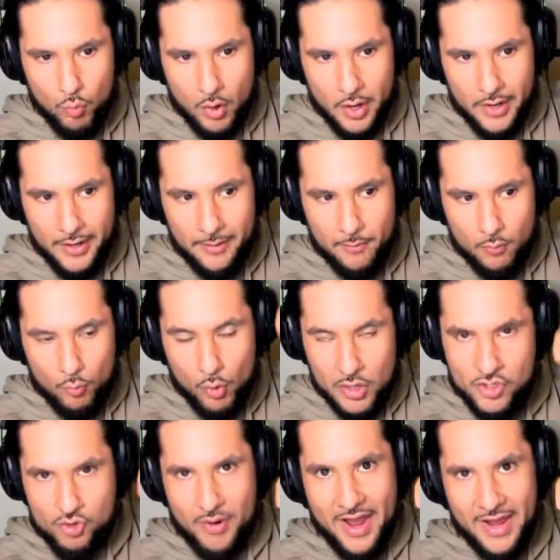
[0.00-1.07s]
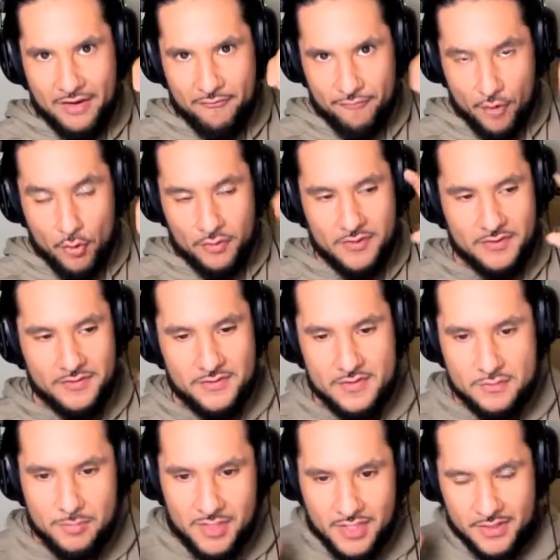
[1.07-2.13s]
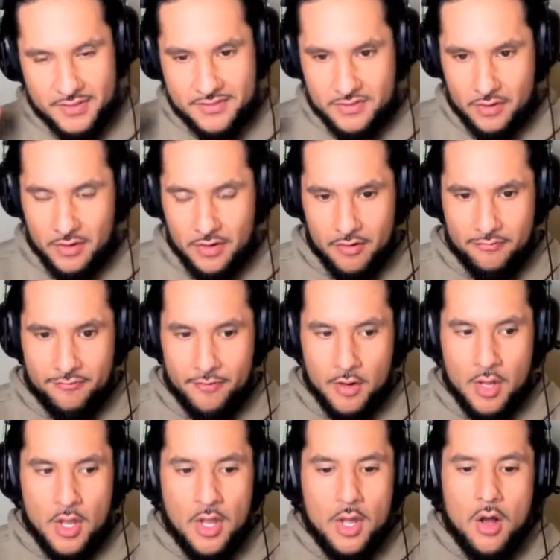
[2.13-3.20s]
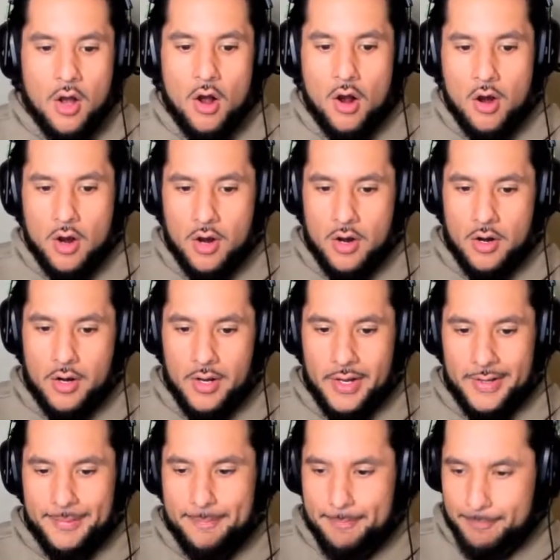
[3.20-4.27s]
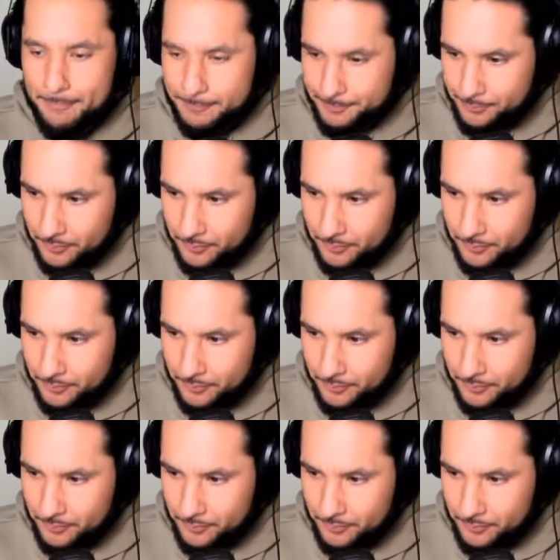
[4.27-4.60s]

uh, one track focused is because of are um,